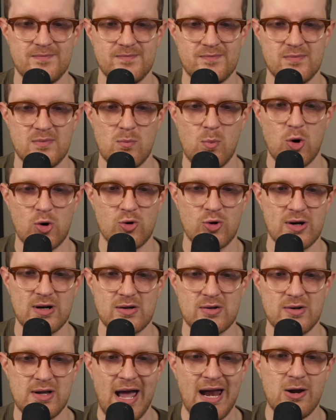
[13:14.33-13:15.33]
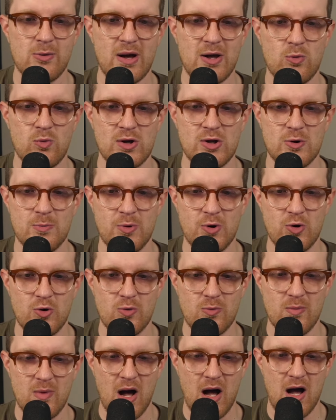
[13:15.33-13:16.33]
more critically. Anyway,
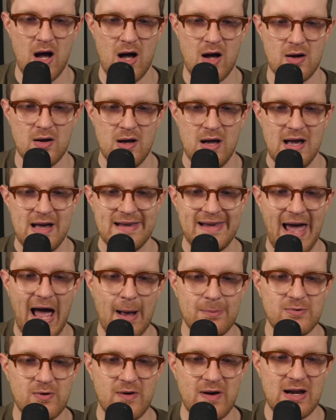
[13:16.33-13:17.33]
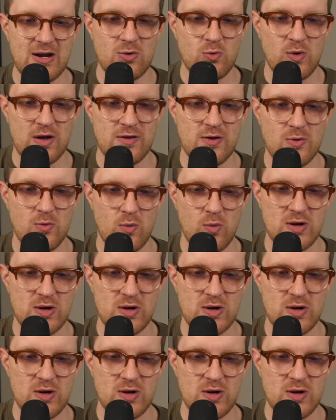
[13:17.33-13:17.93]
Rillaboom, Captivating Rhythm.